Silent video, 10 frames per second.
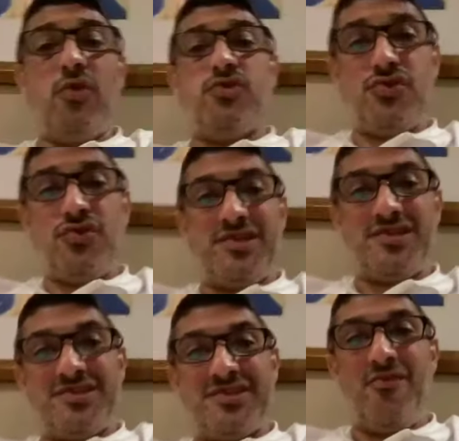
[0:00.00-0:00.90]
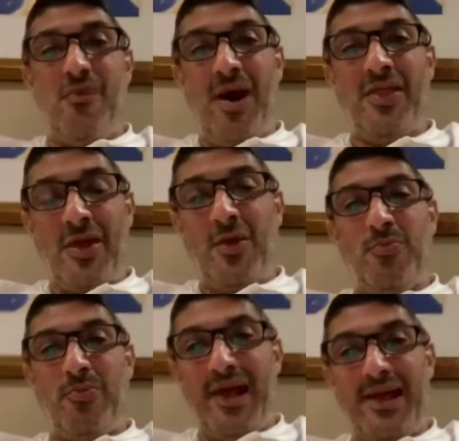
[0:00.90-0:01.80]
they've got a choice. If one
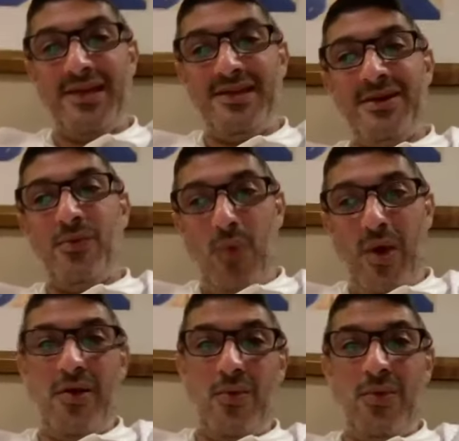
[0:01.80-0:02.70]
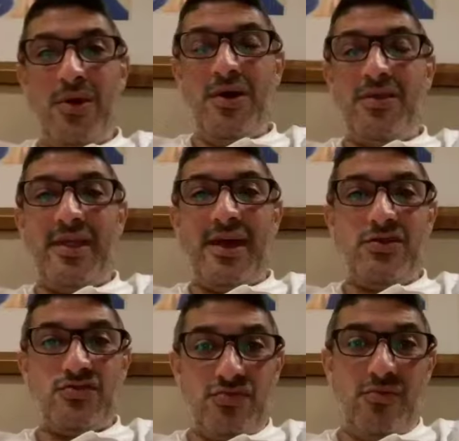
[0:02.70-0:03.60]
don't play well, they
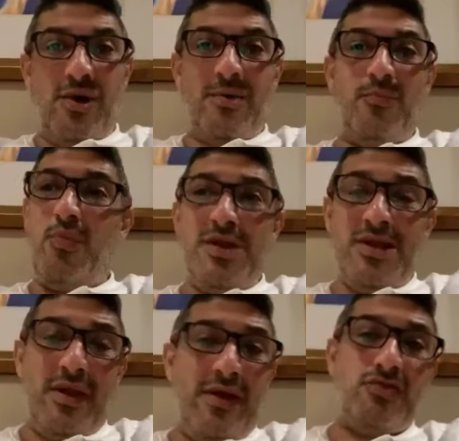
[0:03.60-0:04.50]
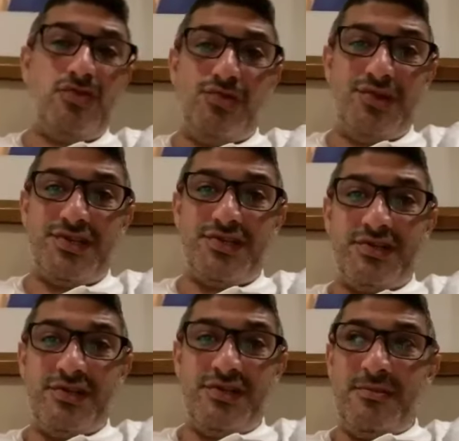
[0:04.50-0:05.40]
can drop one. We don't have a choice.
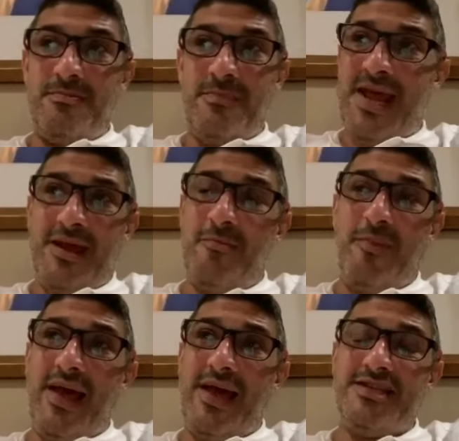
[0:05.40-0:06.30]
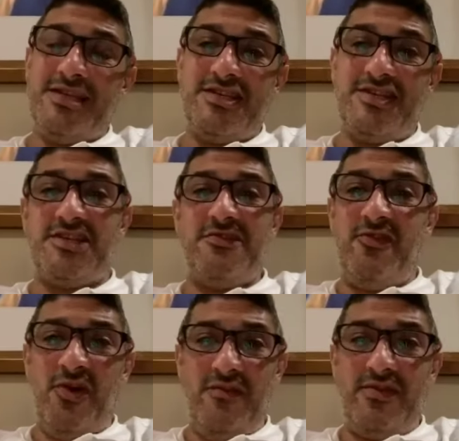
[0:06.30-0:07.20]
Man, I can play until he's
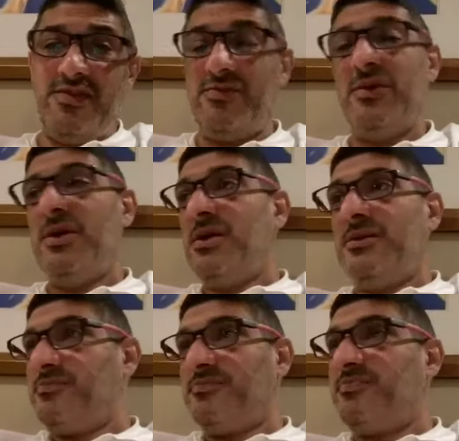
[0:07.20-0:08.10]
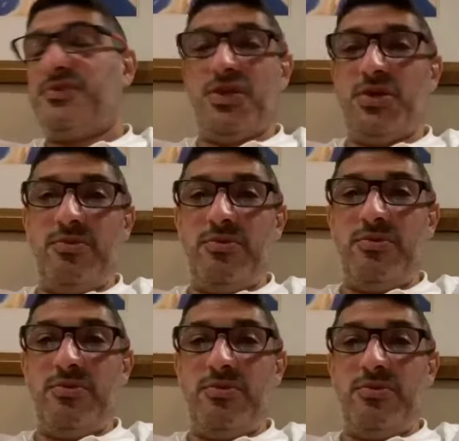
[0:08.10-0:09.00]
65 and he'll still